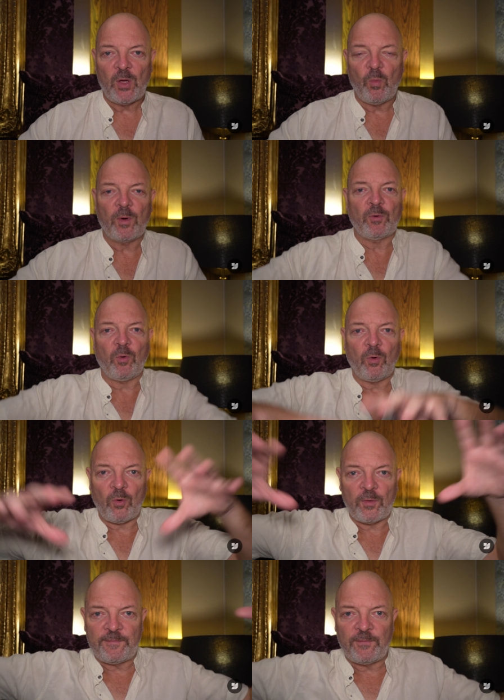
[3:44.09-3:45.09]
what are
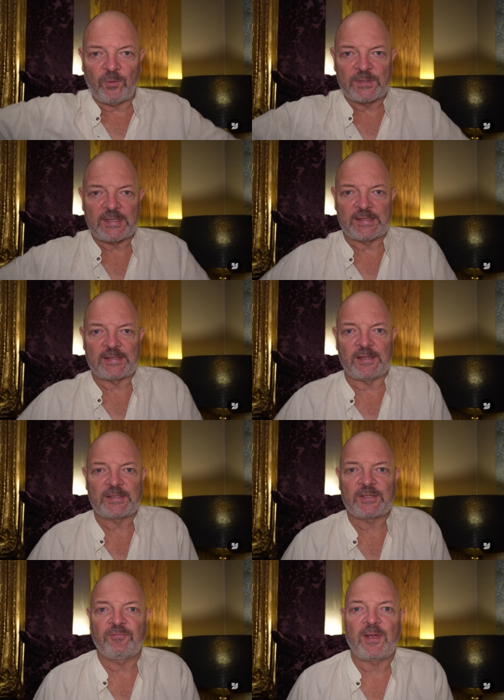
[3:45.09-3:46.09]
all the forces that
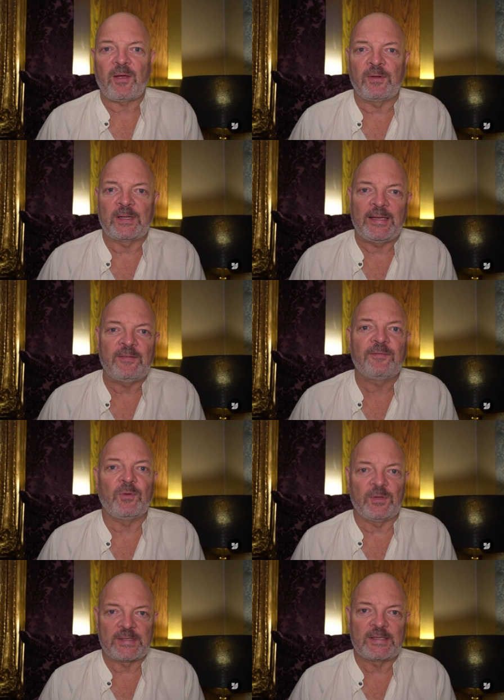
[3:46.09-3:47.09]
surround and
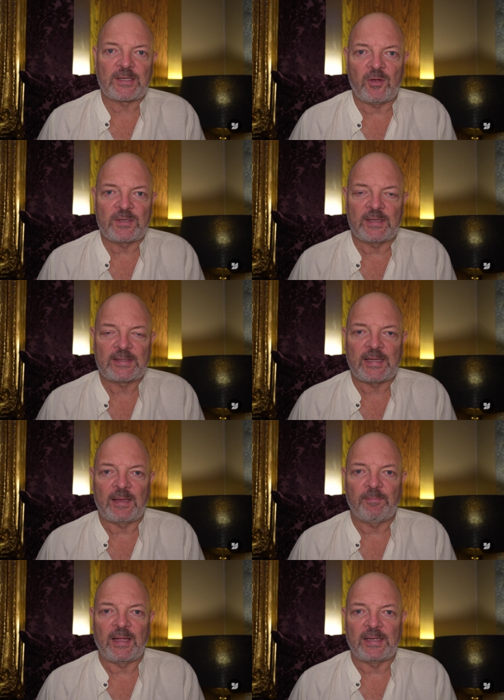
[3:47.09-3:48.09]
influence this coaching that's
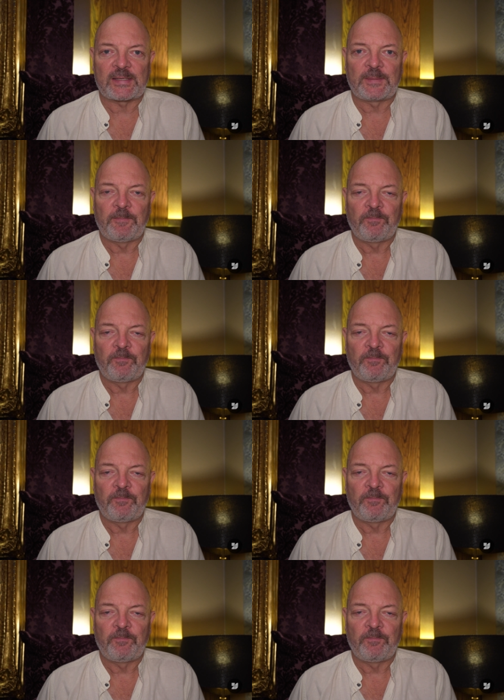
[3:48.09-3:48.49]
taking place.